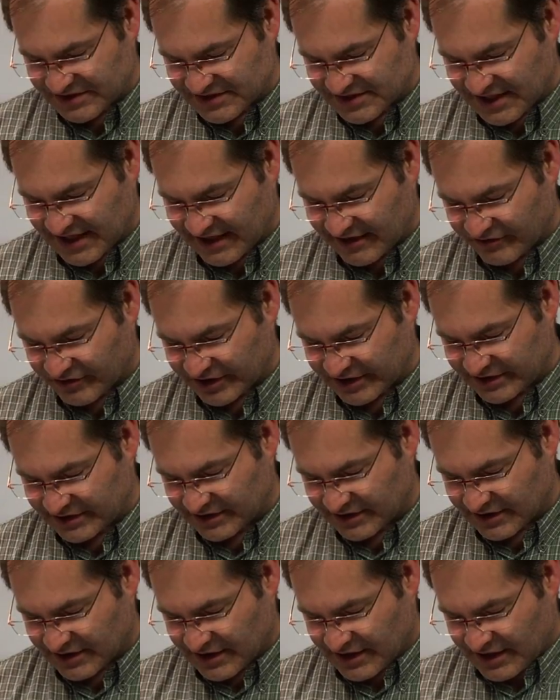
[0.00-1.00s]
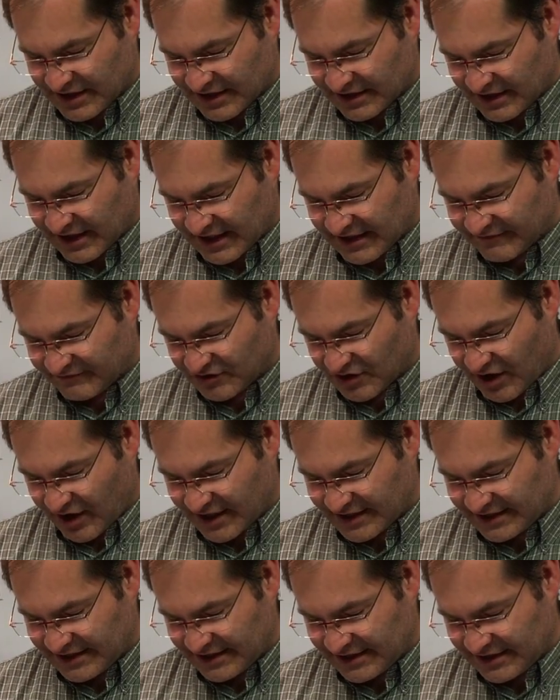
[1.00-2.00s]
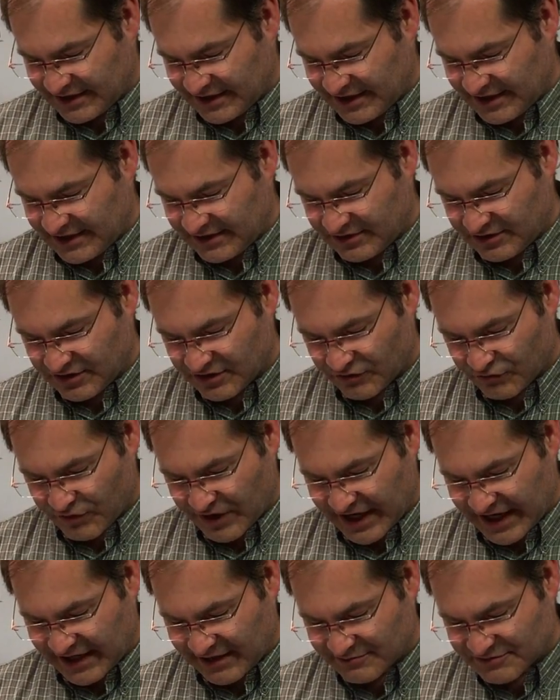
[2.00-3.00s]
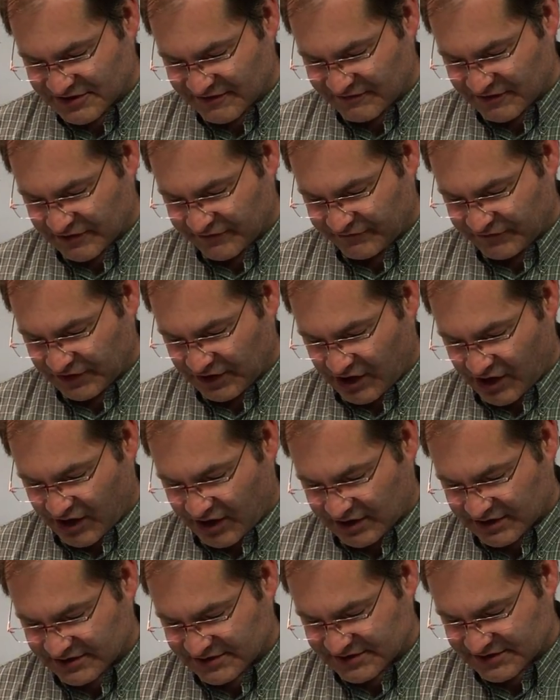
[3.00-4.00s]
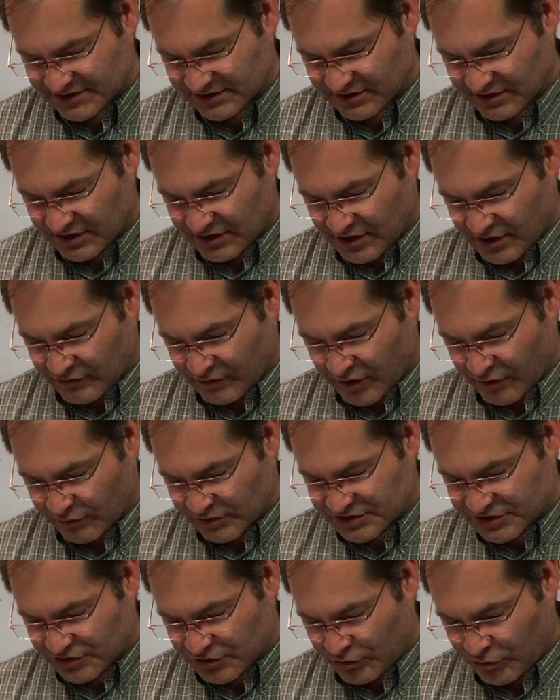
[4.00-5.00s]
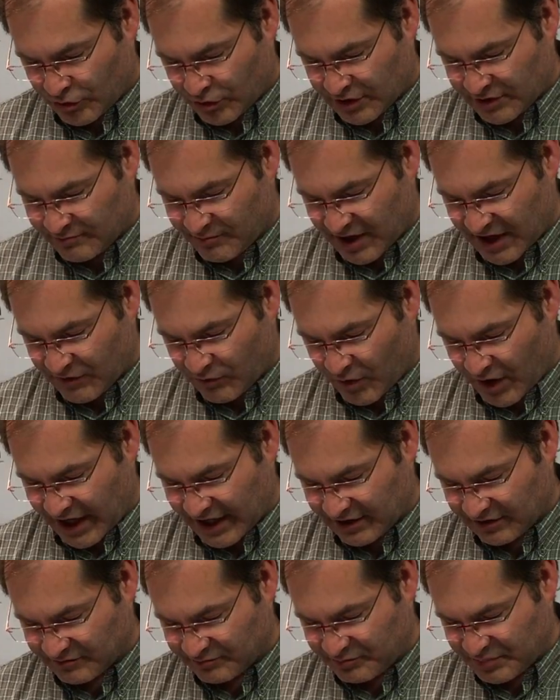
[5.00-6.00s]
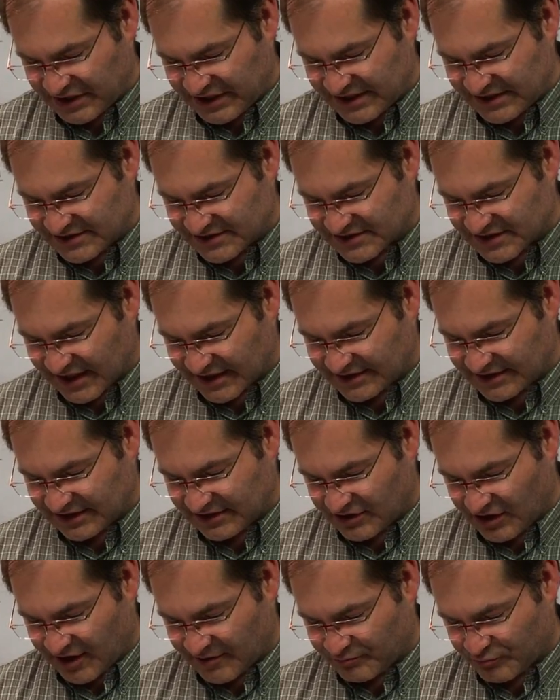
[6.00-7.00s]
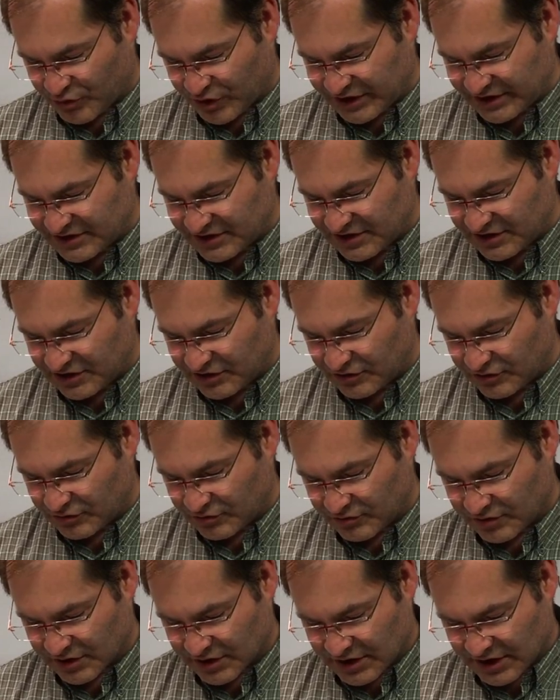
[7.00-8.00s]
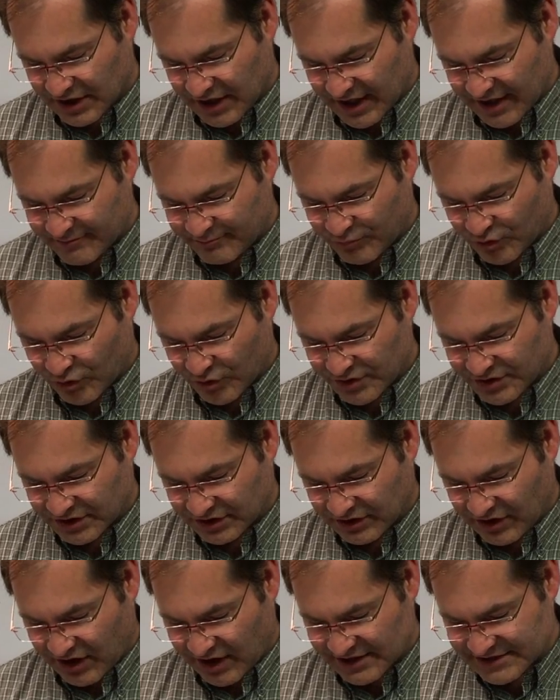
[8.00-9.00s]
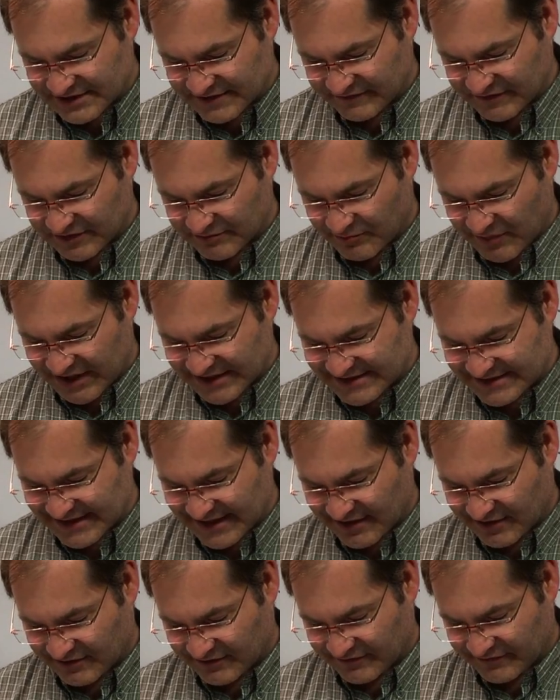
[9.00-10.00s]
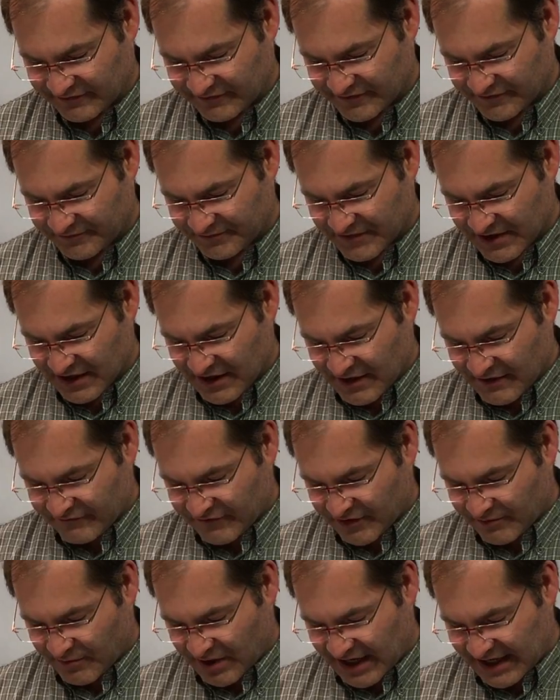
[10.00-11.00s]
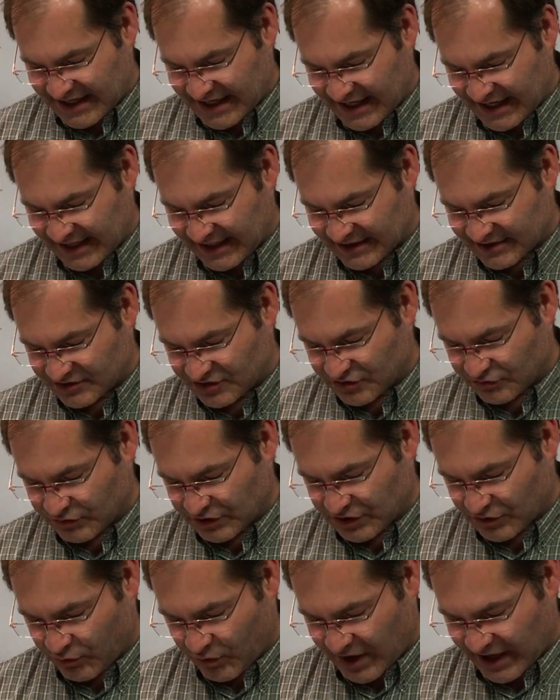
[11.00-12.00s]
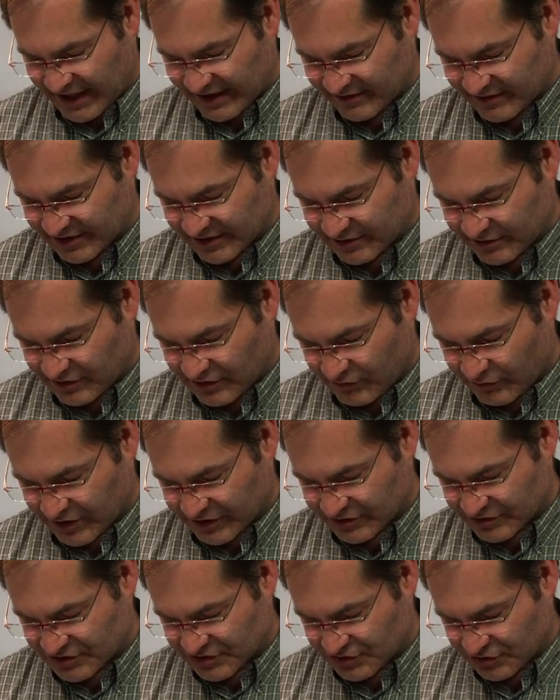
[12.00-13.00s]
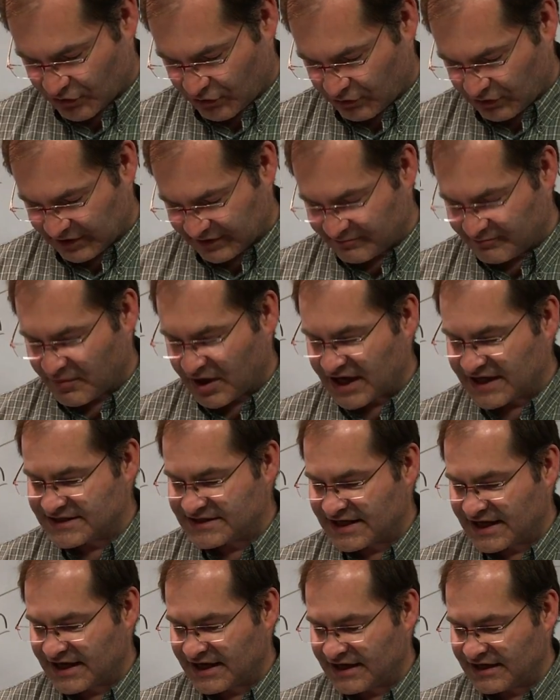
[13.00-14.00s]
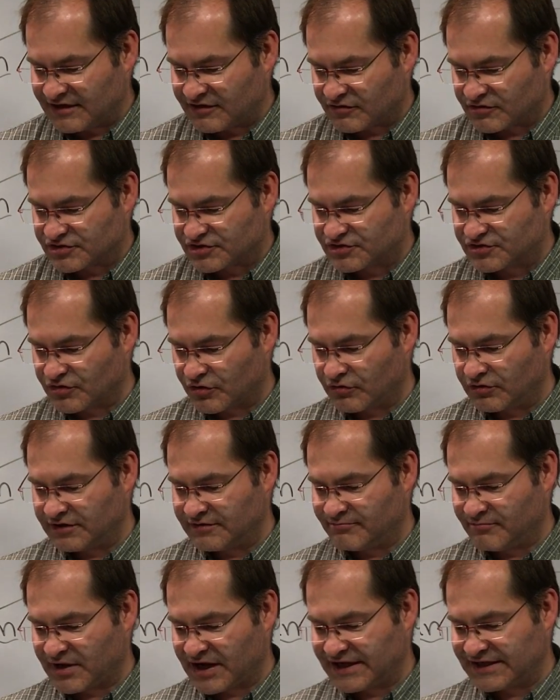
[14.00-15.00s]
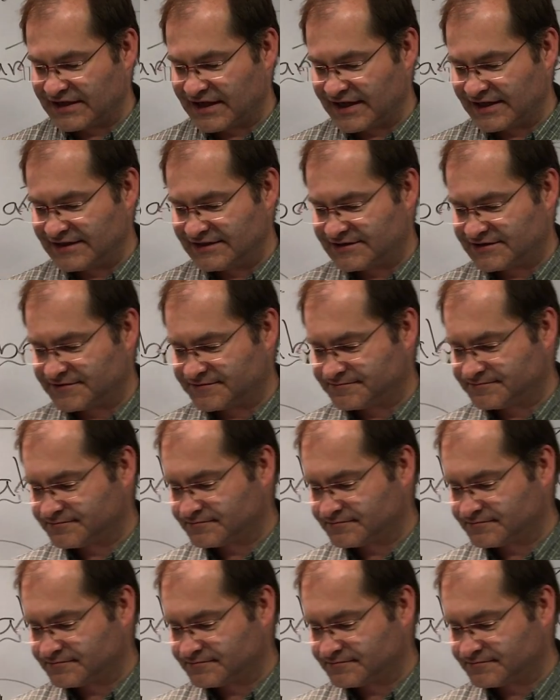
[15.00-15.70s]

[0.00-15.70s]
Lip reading: miscarried, and I have not eaten the rams of your flocks. What was torn by wild beasts I did not bring to you. I bore the loss of it myself. From my hand you required it, whether stolen by day or stolen by night.